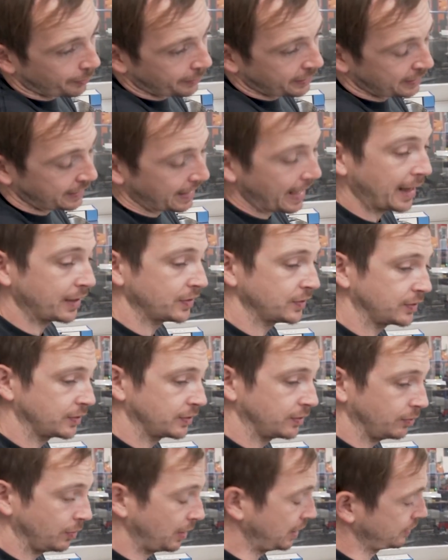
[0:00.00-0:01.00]

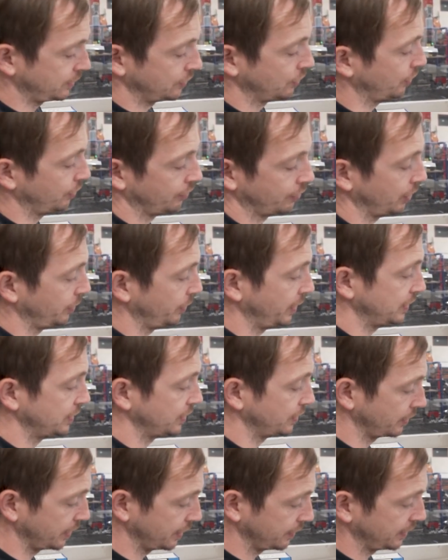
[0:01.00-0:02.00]
yes, it's not the right way to
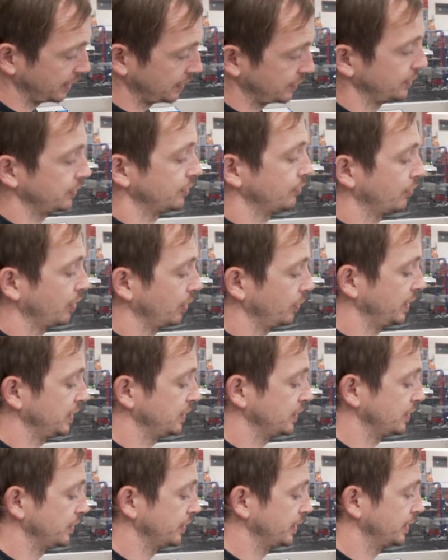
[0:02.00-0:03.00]
do it. This is the right way
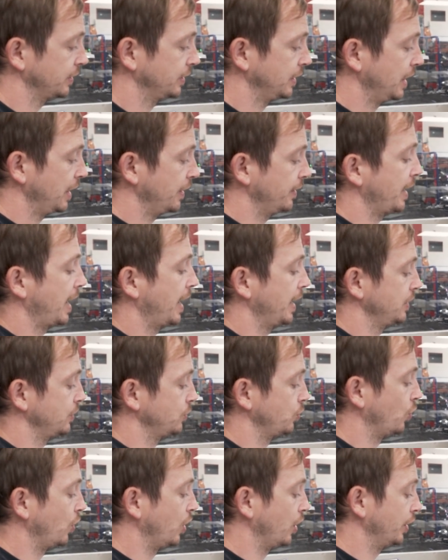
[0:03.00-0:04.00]
to do it. That is
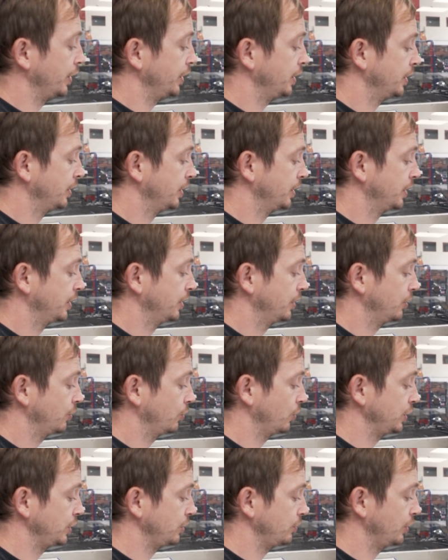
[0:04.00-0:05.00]
why
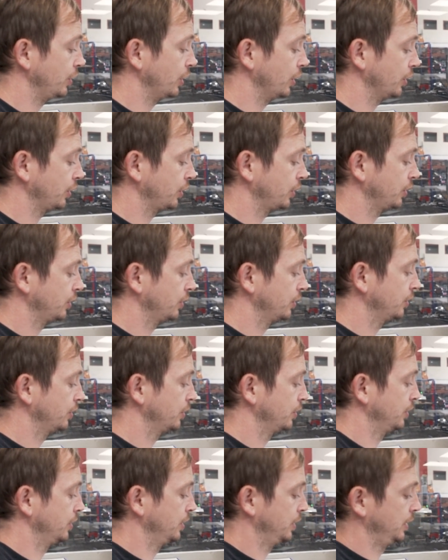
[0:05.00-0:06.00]
when you look
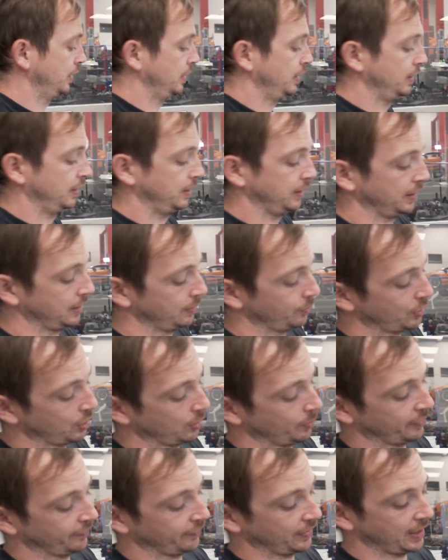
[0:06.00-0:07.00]
in the
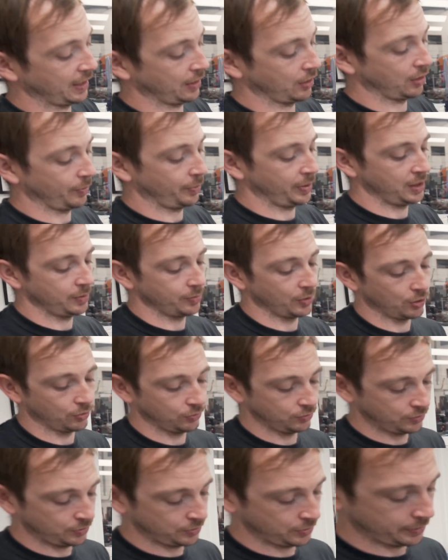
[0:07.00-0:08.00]
bottom of an ARP
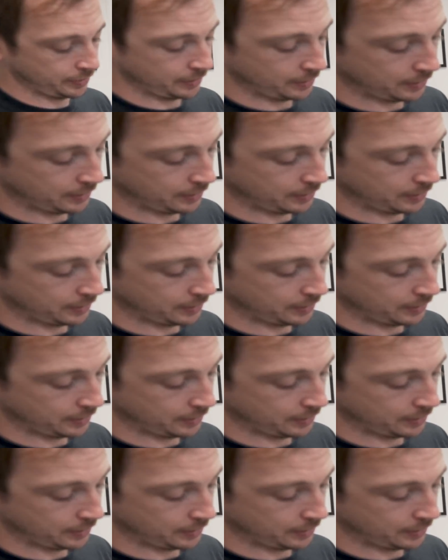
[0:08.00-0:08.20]
bolt,